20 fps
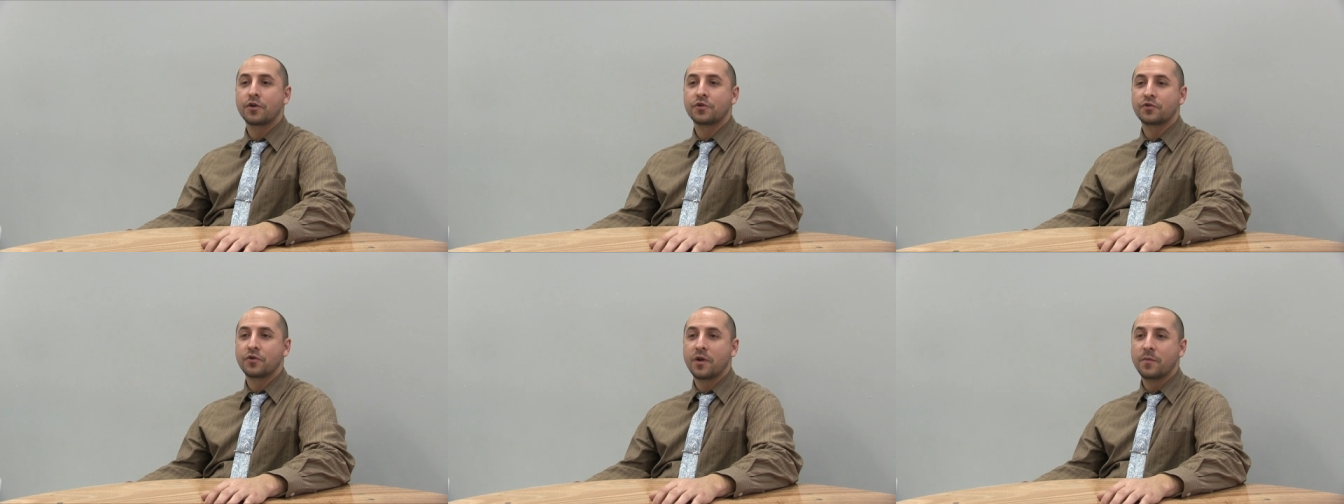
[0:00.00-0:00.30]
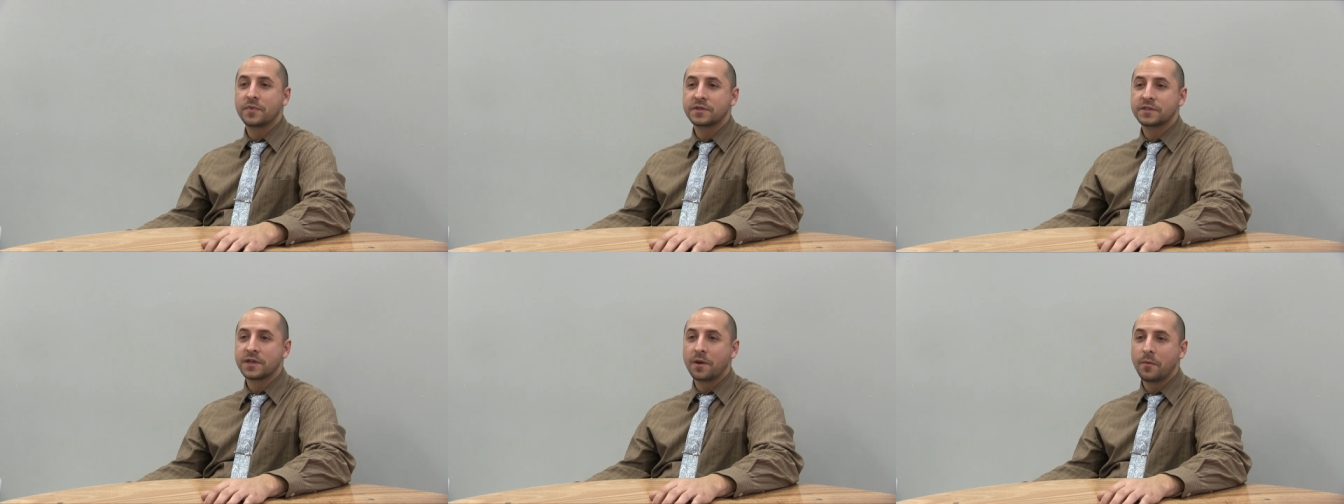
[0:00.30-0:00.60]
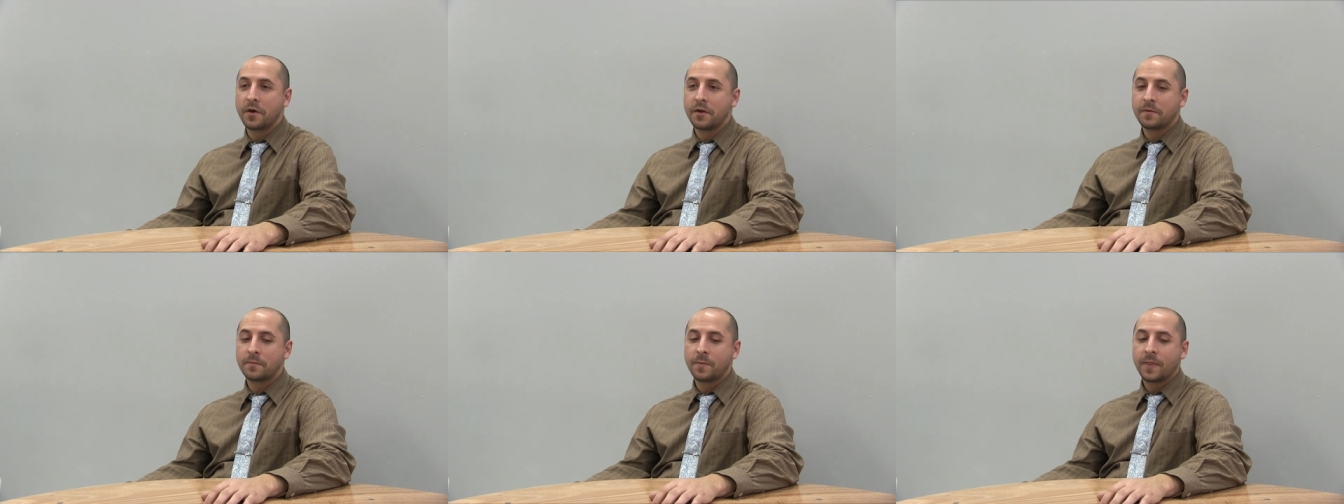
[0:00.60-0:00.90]
partner up with
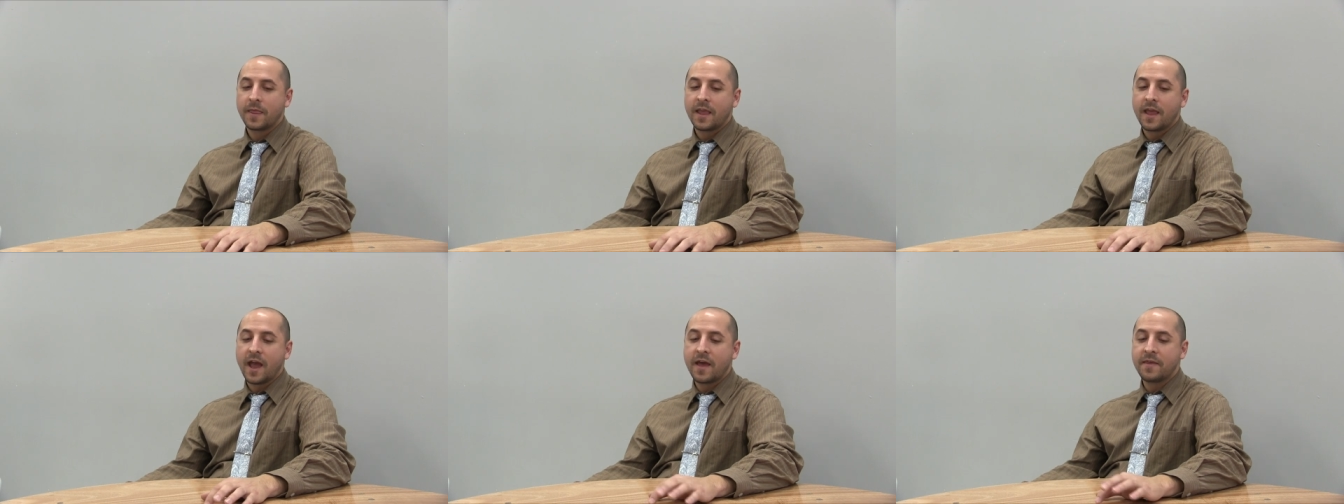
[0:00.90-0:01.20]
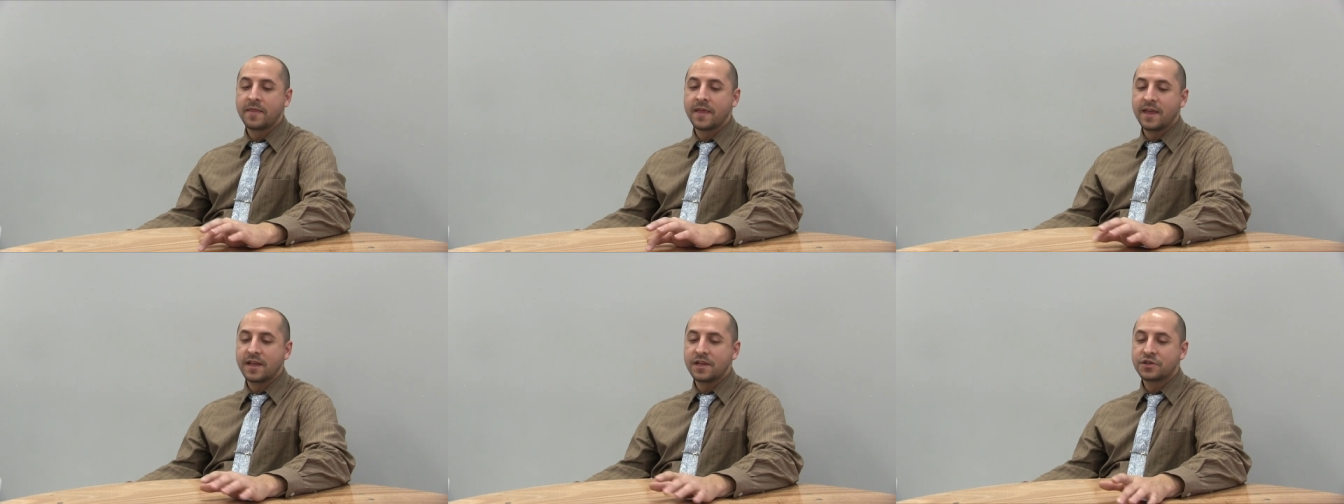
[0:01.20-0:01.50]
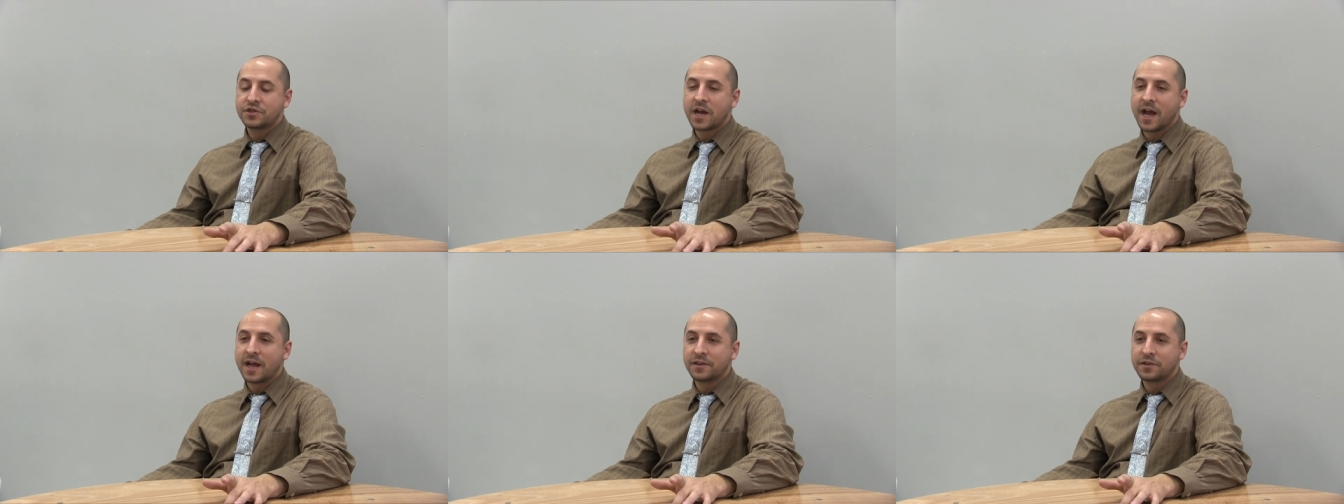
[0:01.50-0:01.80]
someone and they
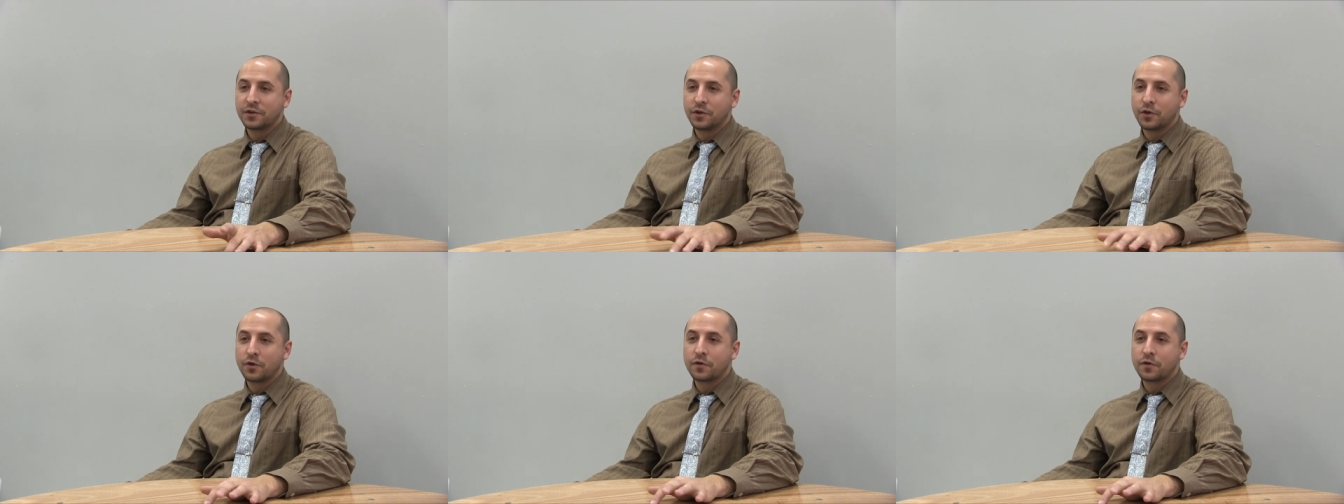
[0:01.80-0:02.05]
each had to